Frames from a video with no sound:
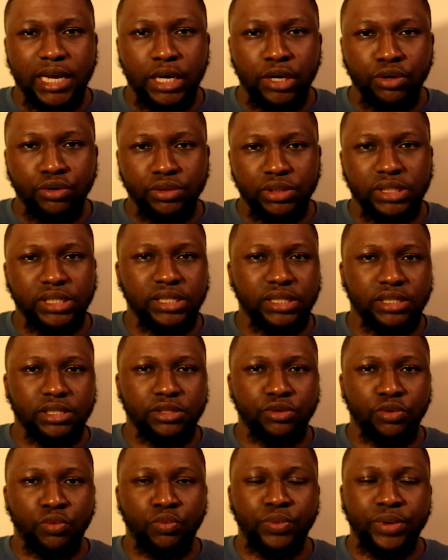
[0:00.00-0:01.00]
I
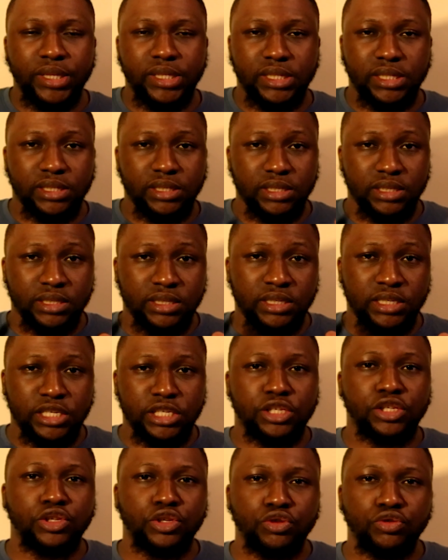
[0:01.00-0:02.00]
noticed with
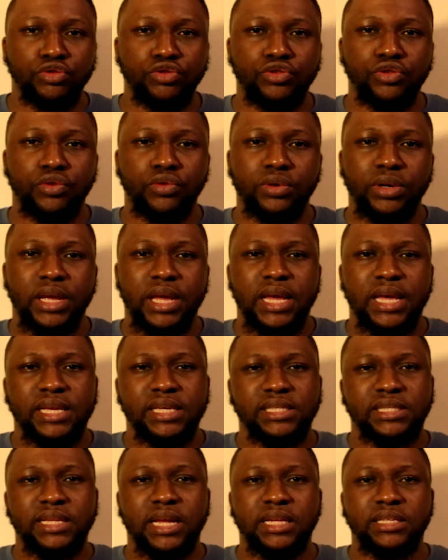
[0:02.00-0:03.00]
this new drone
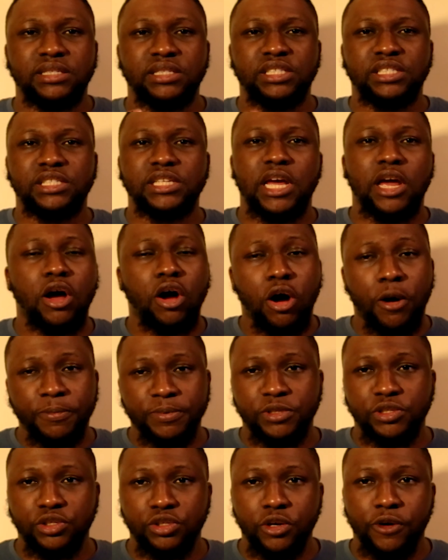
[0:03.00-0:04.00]
is that DJI
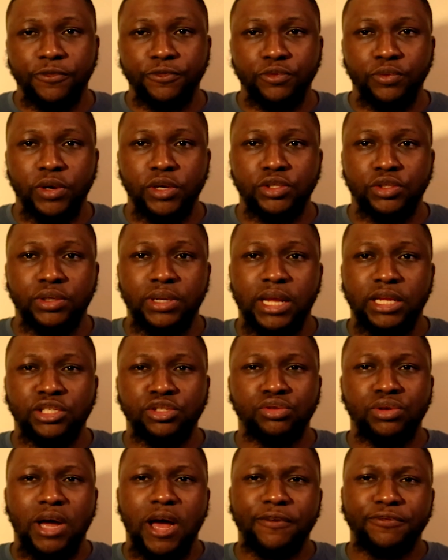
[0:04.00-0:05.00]
upped the software so that
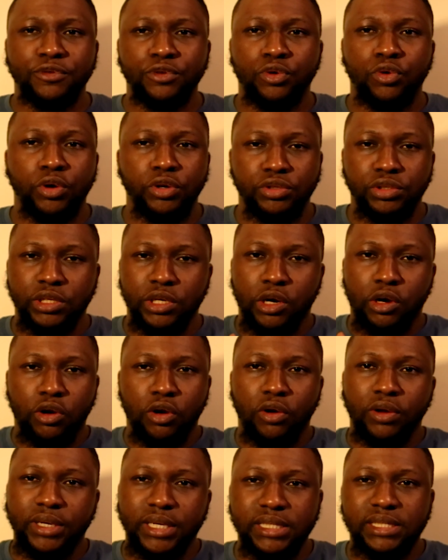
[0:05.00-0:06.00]
you don't have to go into the
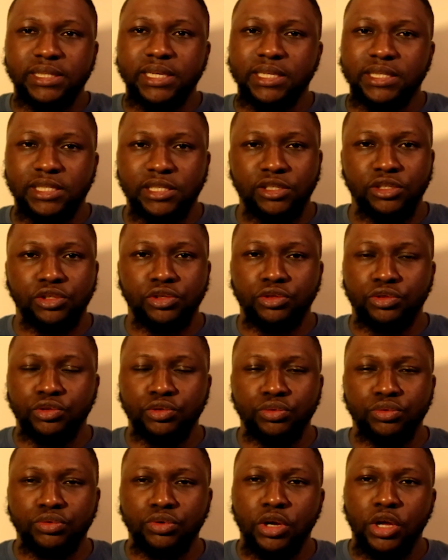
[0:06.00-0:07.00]
clunky settings to
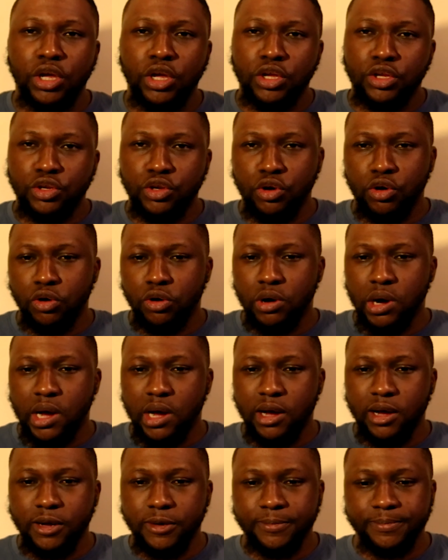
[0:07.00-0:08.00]
do
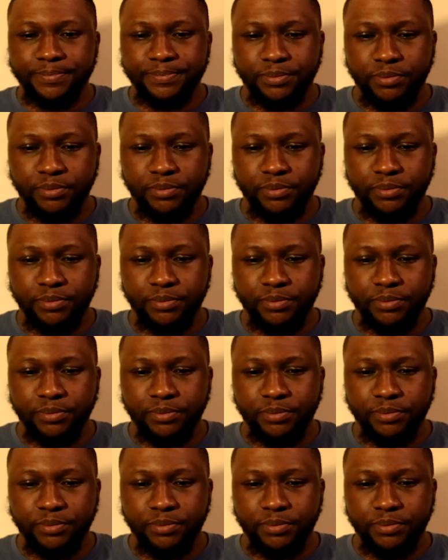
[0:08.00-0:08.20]
your